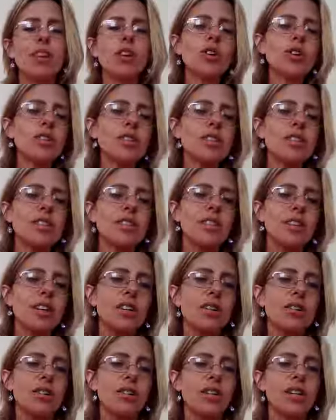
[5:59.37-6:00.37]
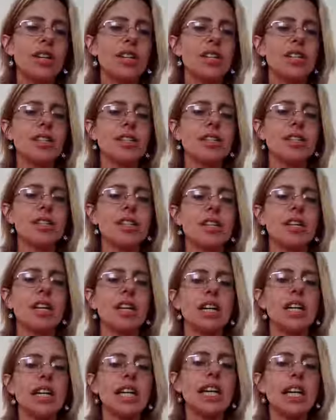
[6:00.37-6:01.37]
Those crawlers
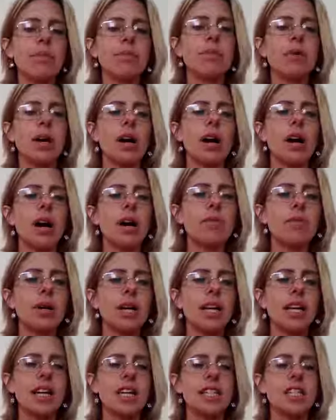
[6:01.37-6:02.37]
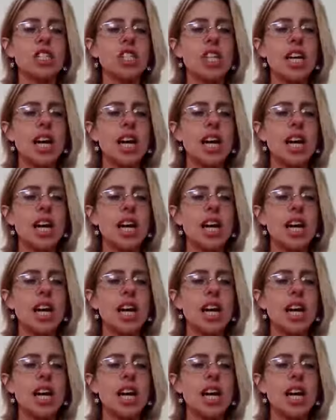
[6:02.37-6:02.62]
keep coming and